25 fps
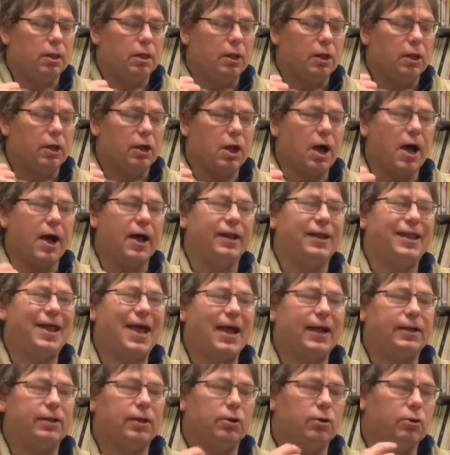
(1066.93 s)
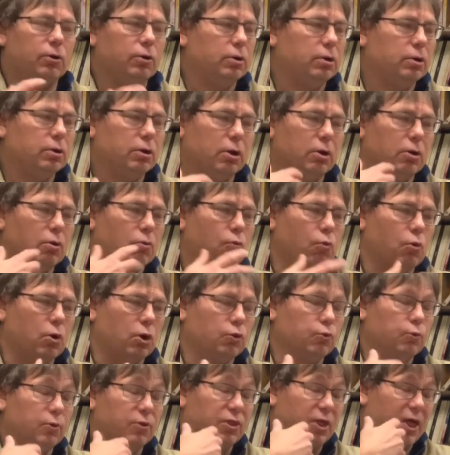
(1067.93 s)
contacted or
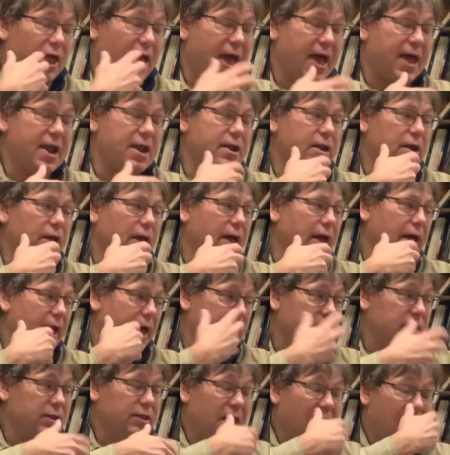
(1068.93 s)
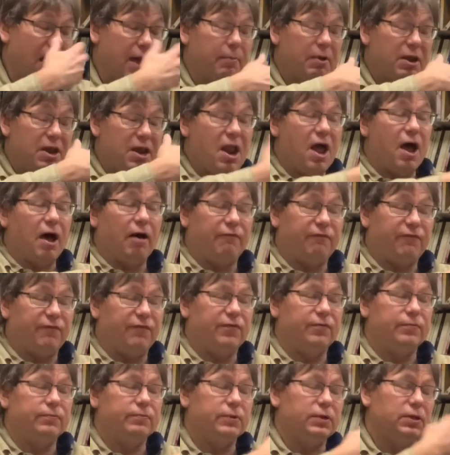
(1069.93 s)
worked with ahead of time enough,
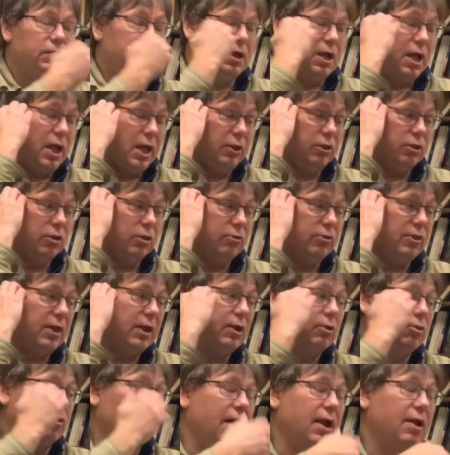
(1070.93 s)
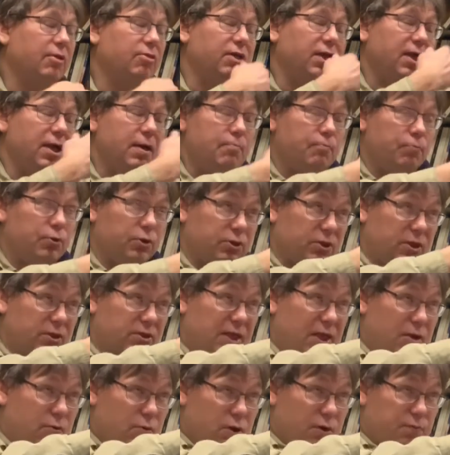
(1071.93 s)
and so that a lot of the input that
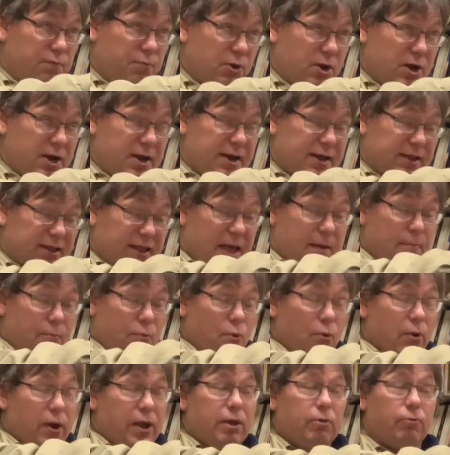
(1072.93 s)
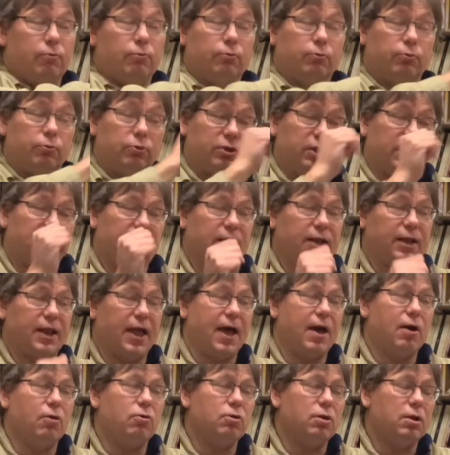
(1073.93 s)
they would have put in at that point was kicked
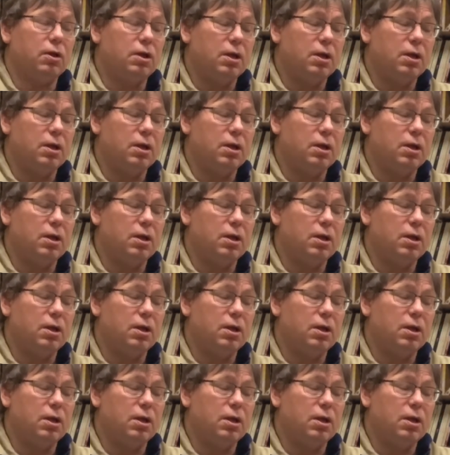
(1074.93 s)
out.